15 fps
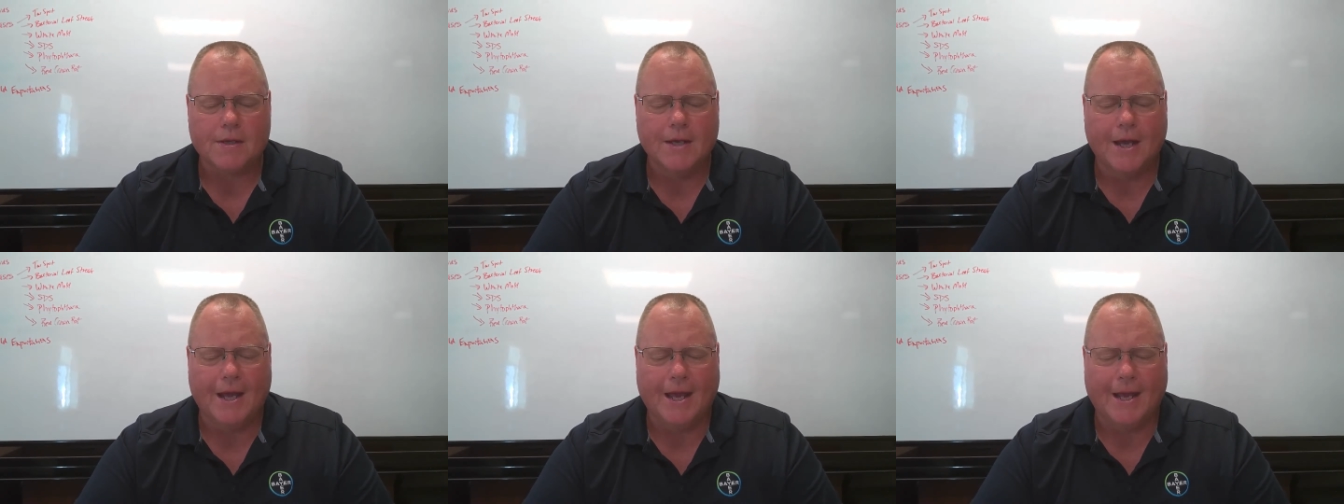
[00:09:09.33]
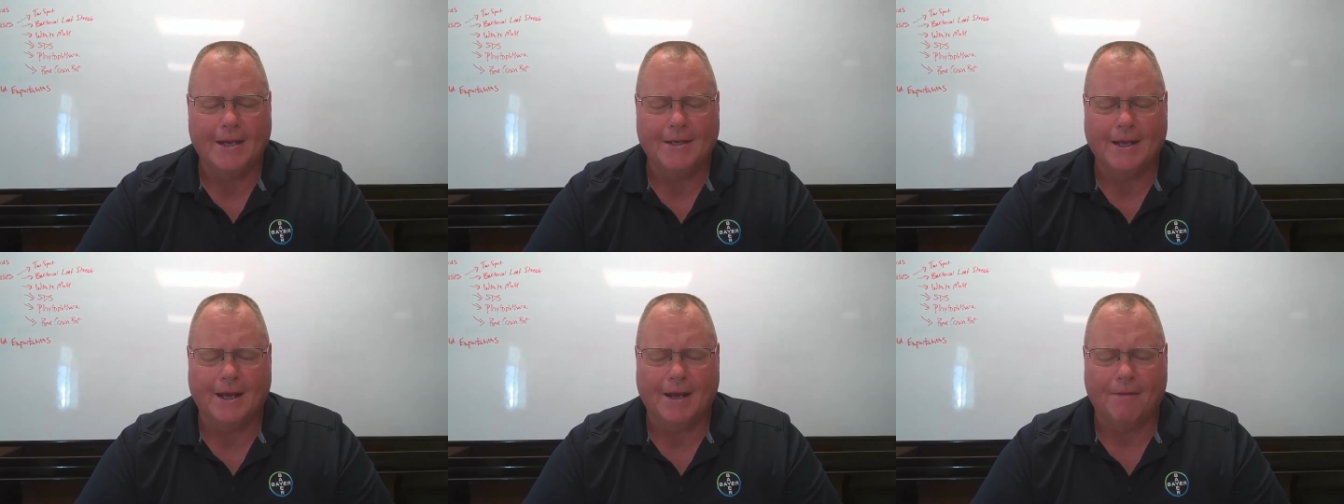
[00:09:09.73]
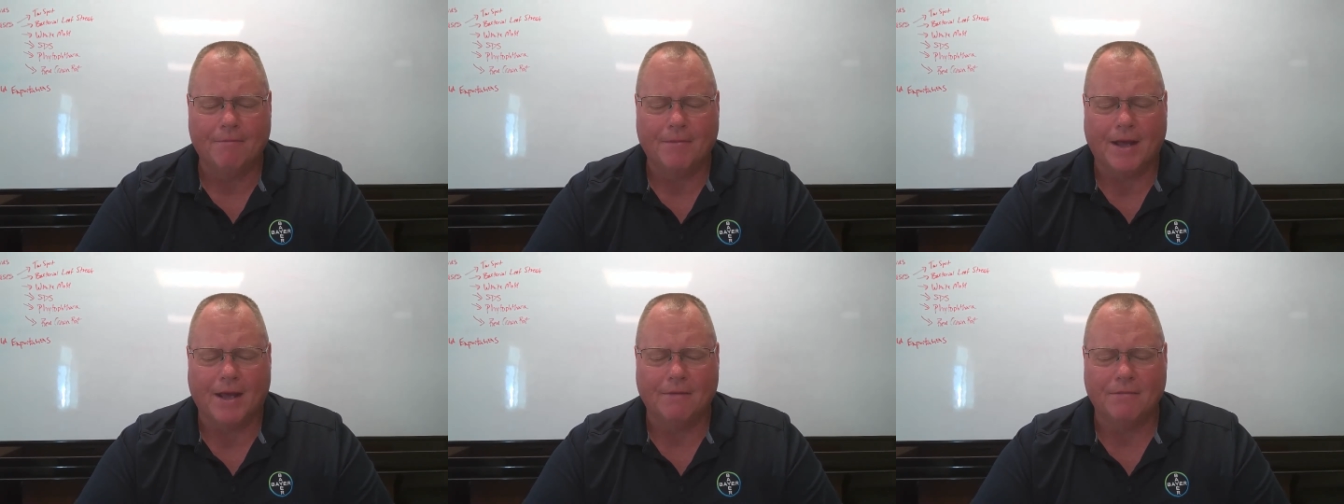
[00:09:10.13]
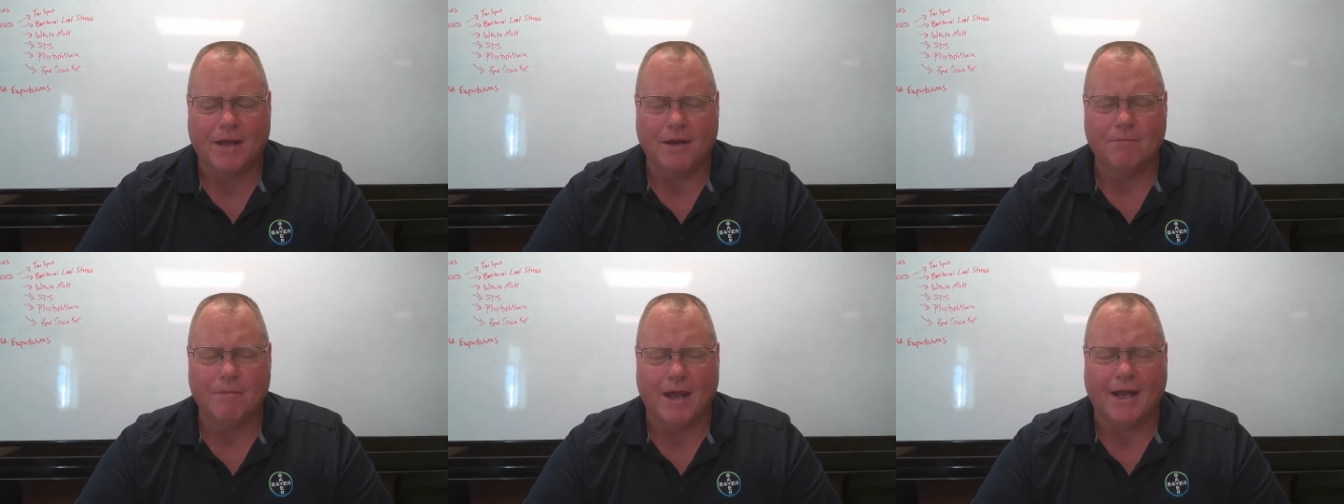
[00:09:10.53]
and
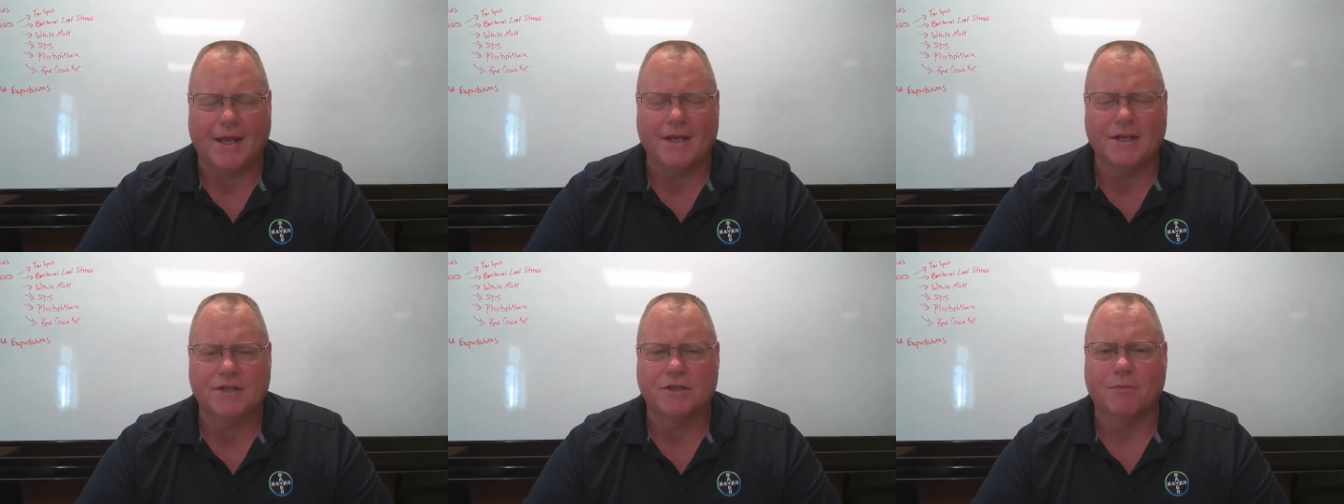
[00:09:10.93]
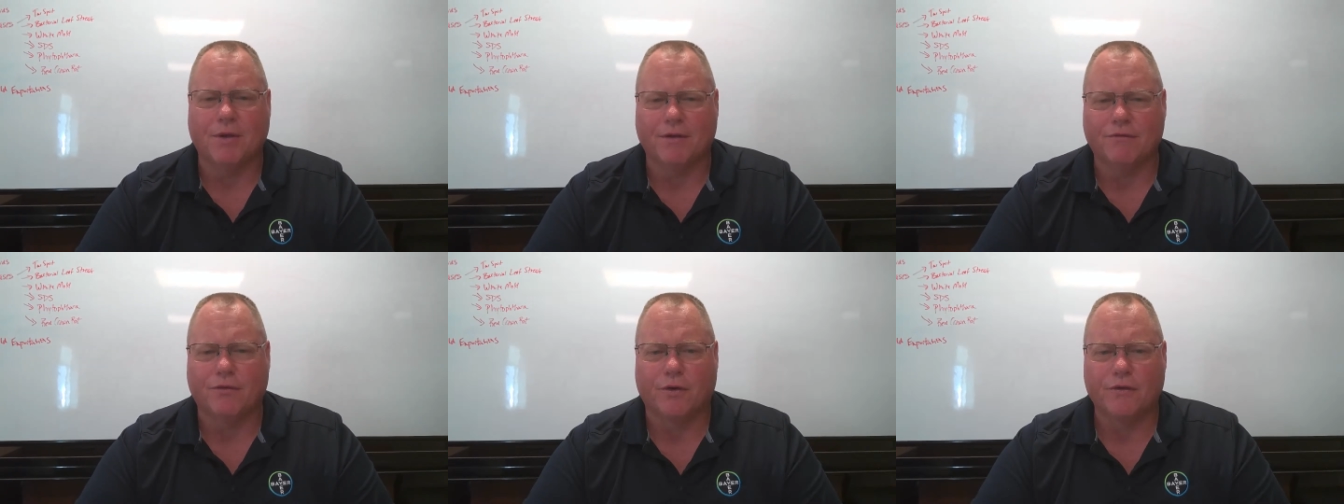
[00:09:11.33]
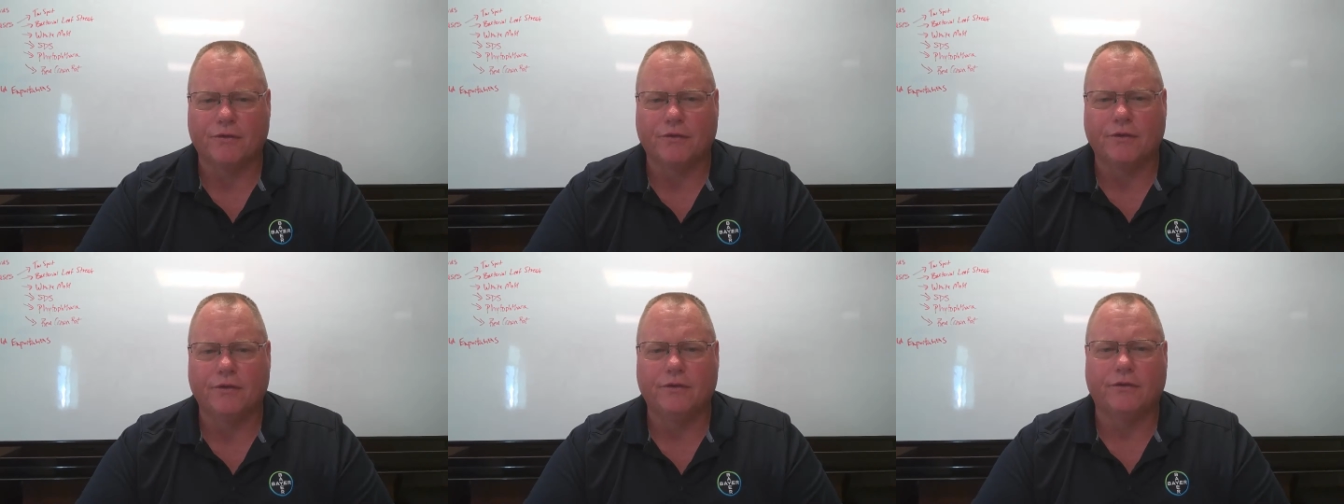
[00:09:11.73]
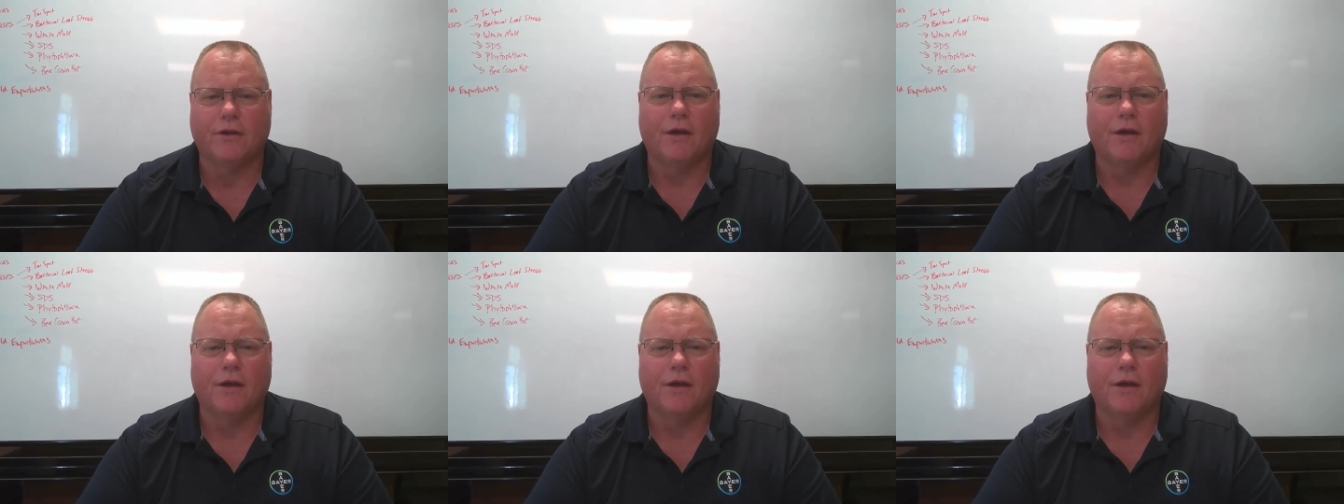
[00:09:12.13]
making some inferences